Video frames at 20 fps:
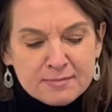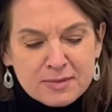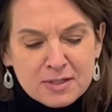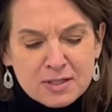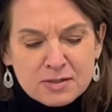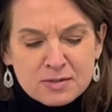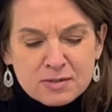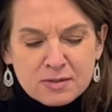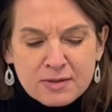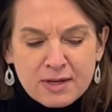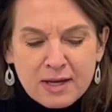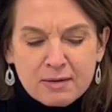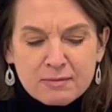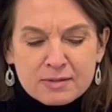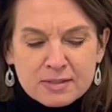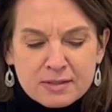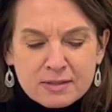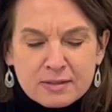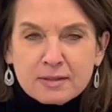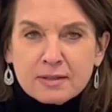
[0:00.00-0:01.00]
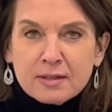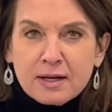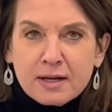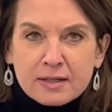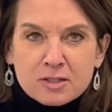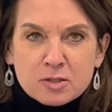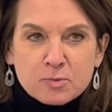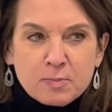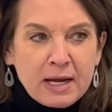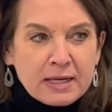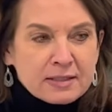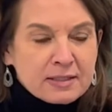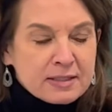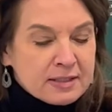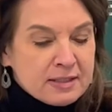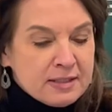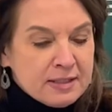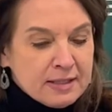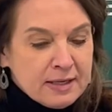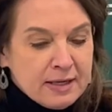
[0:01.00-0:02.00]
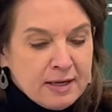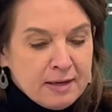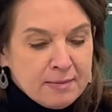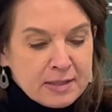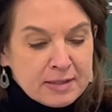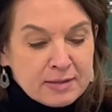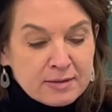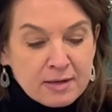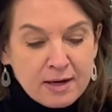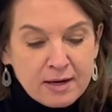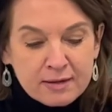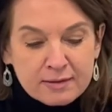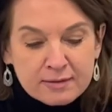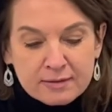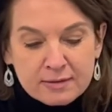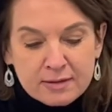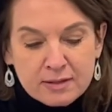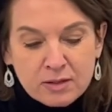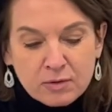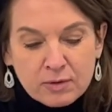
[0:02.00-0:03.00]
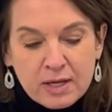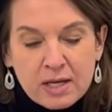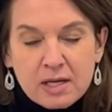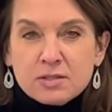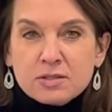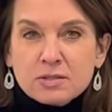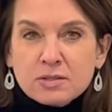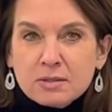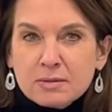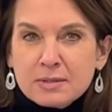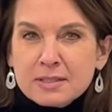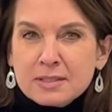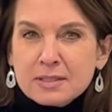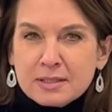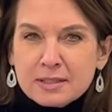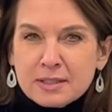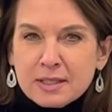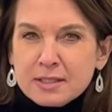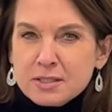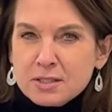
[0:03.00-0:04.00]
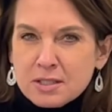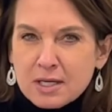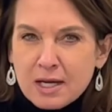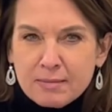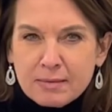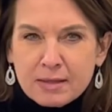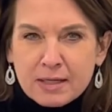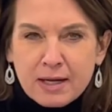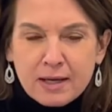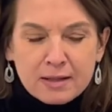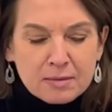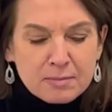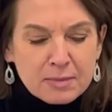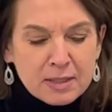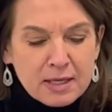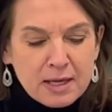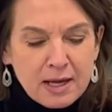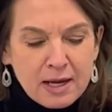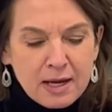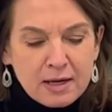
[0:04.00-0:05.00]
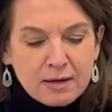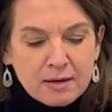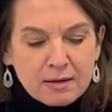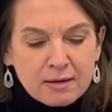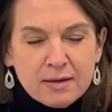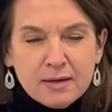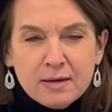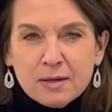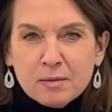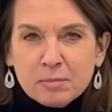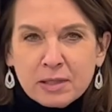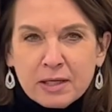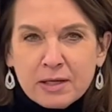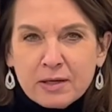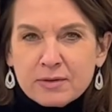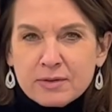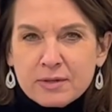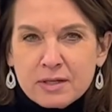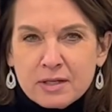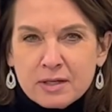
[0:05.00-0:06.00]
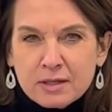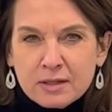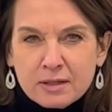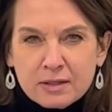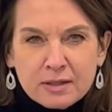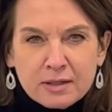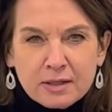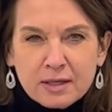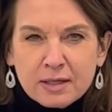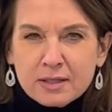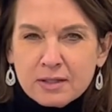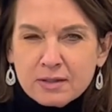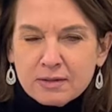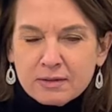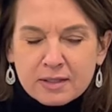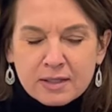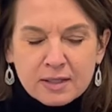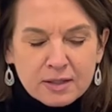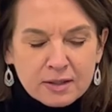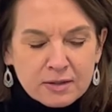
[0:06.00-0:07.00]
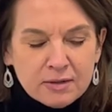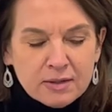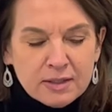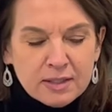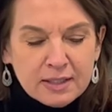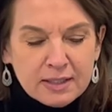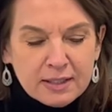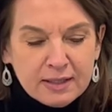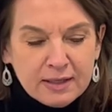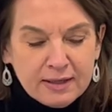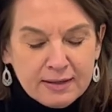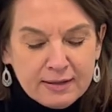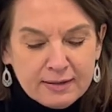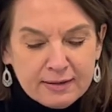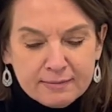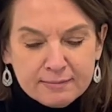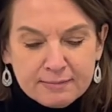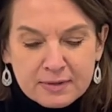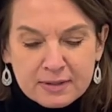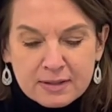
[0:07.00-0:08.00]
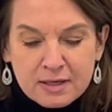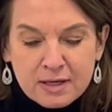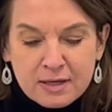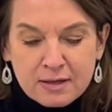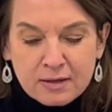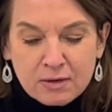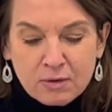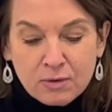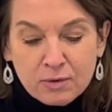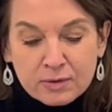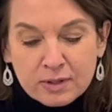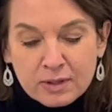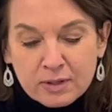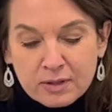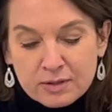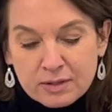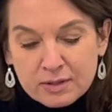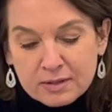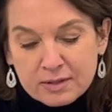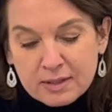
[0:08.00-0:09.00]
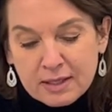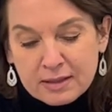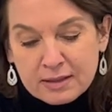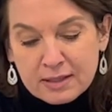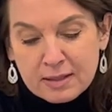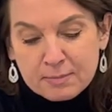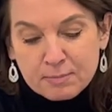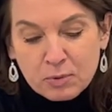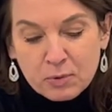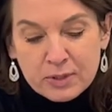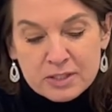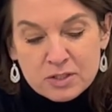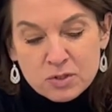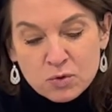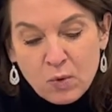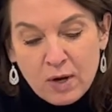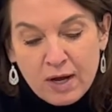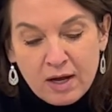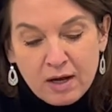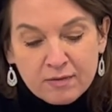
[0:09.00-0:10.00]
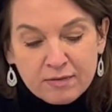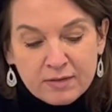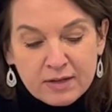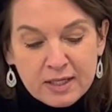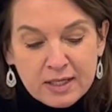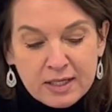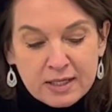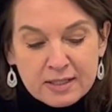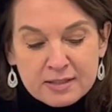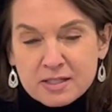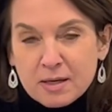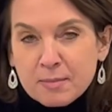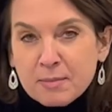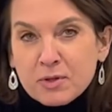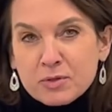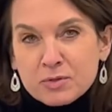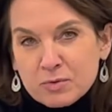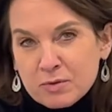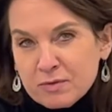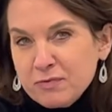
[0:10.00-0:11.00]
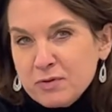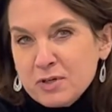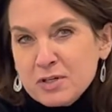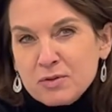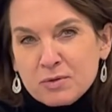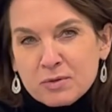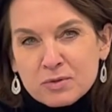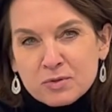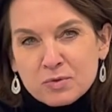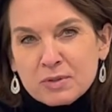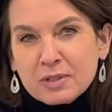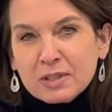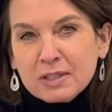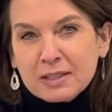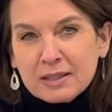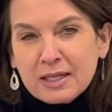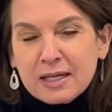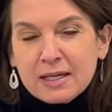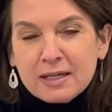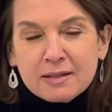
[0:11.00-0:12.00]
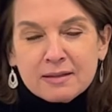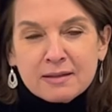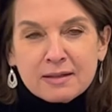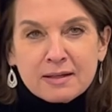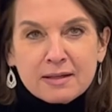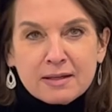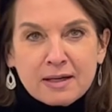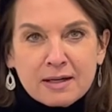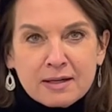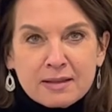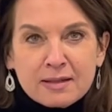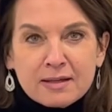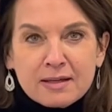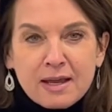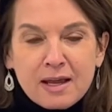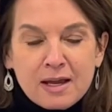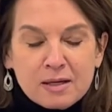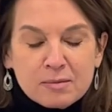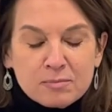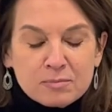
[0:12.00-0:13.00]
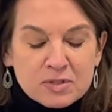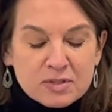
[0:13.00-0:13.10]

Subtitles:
So that was a little unexpected. I thought, Kate Sherwood did a nice job on Ellie McKay, Player of the Year a year ago. And holding her to, at that point, 12, and some of those were free throws really late in the end of the game.